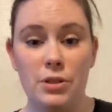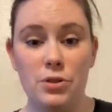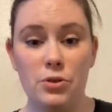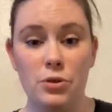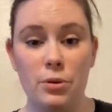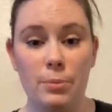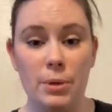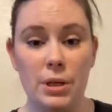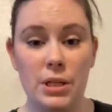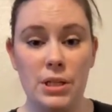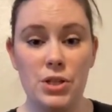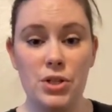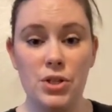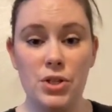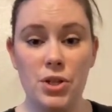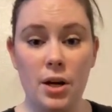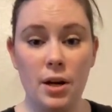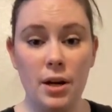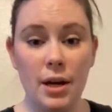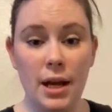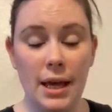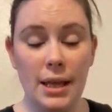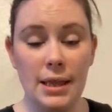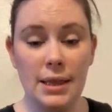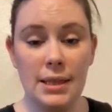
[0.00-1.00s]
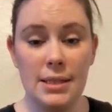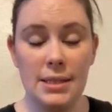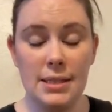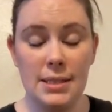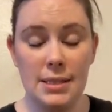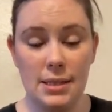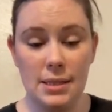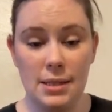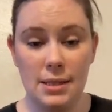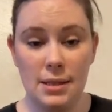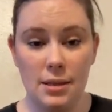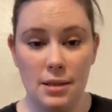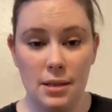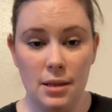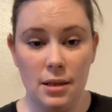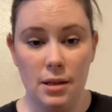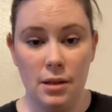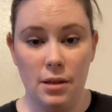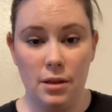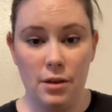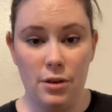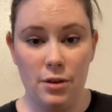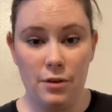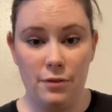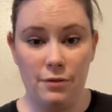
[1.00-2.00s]
So I'm going to start at
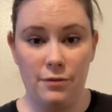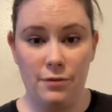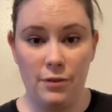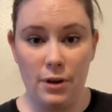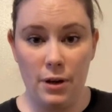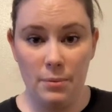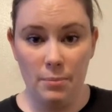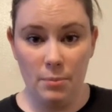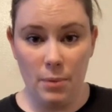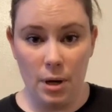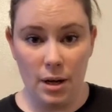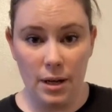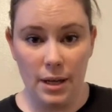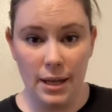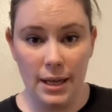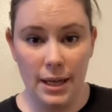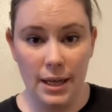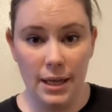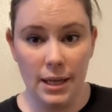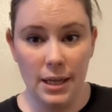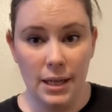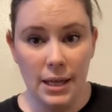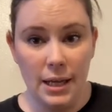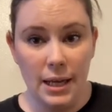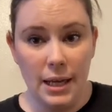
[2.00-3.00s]
the front marking